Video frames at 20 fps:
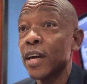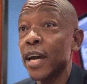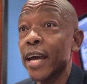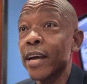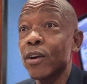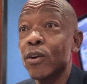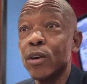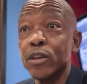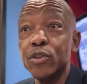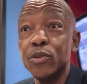I
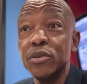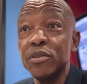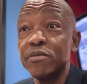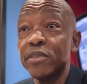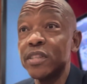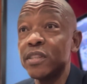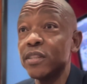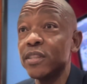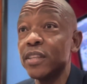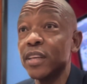got
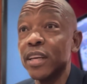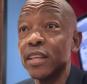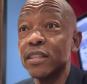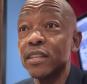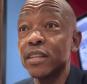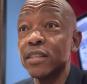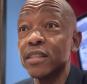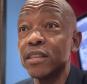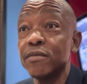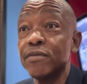university
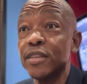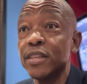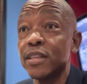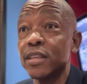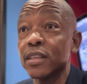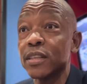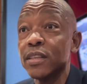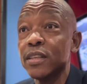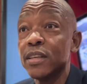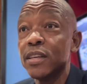entrance,
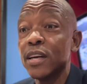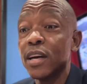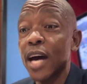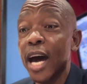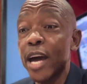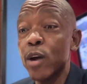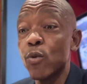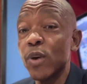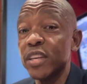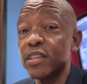everything.
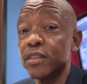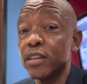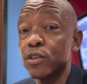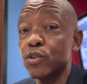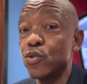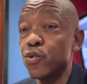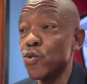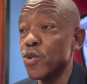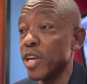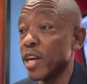I wasted
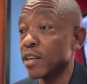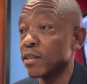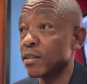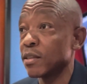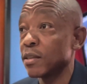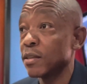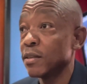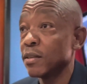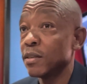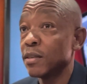2
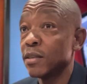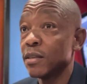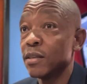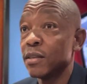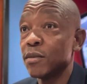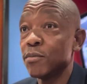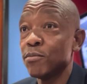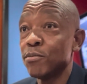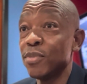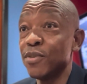years
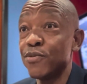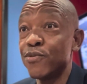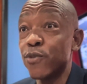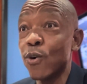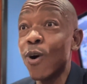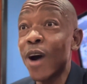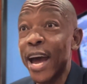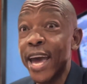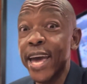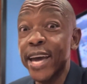
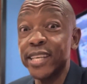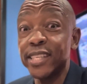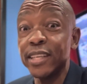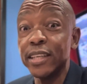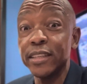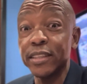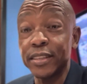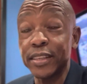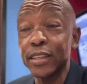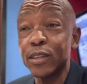before I
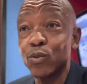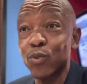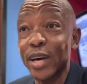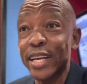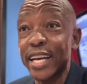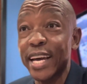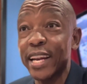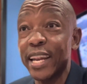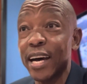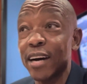actually did what
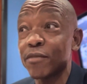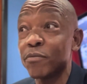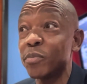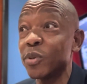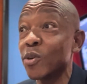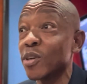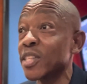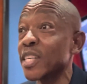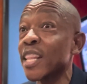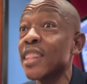I love.
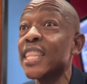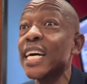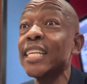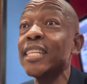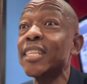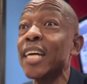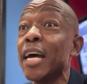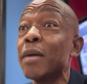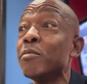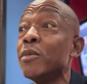Because at that
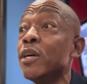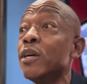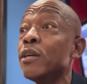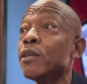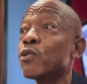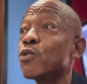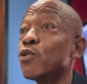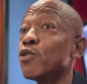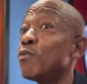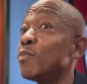time,
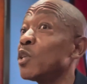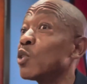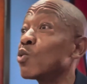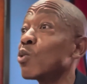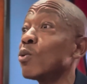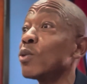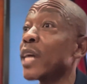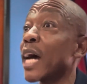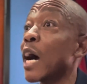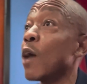truth be
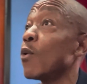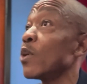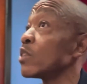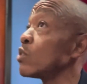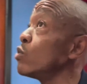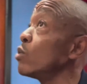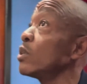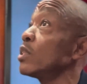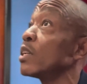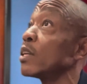told, I was
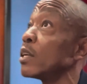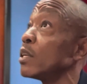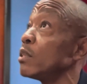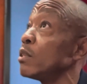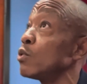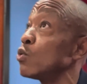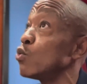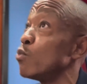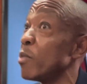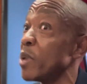not ready
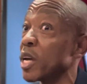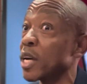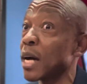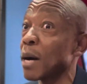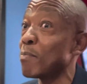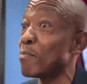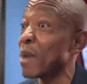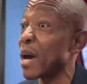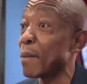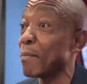to make
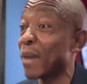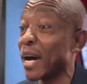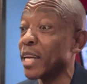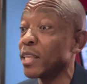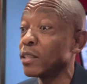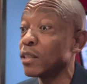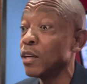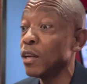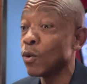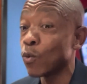up my
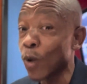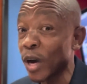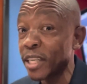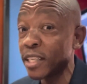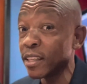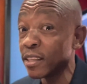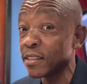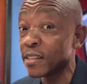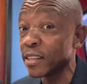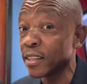mind what
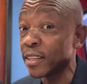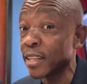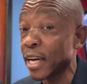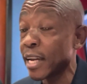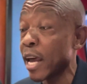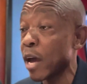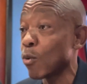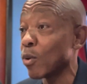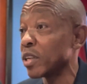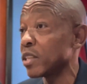is it that
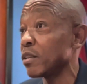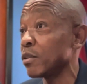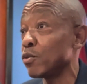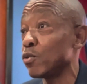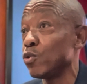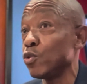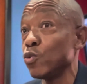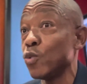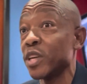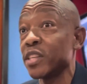I wanted to
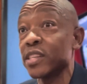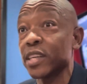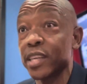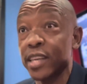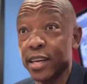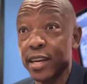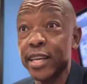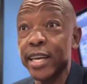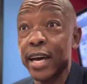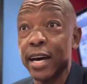do as a career.